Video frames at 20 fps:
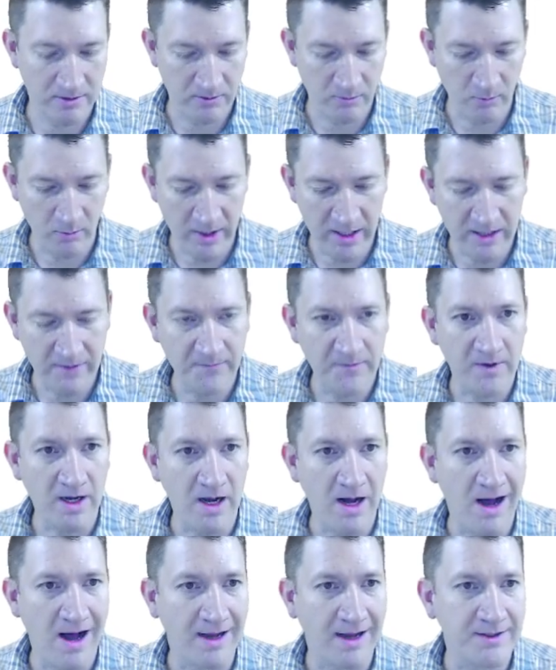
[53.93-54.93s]
we've
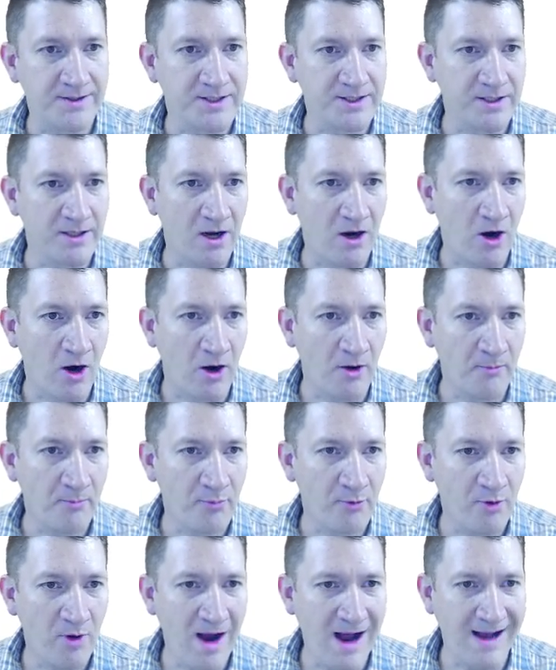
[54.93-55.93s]
got our
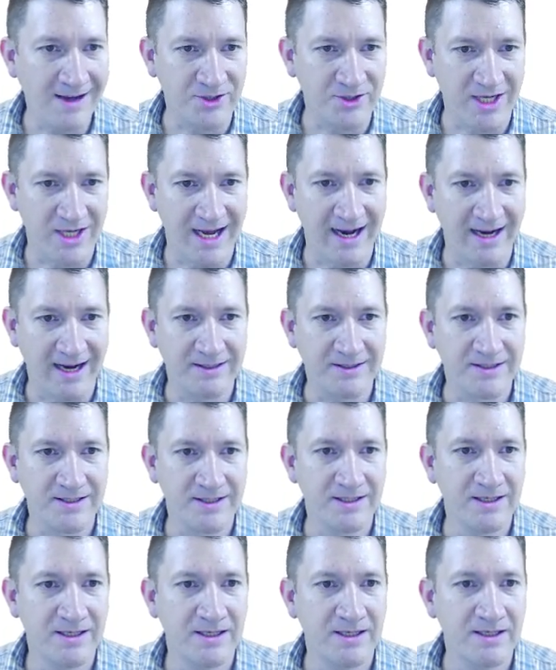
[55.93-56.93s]
project,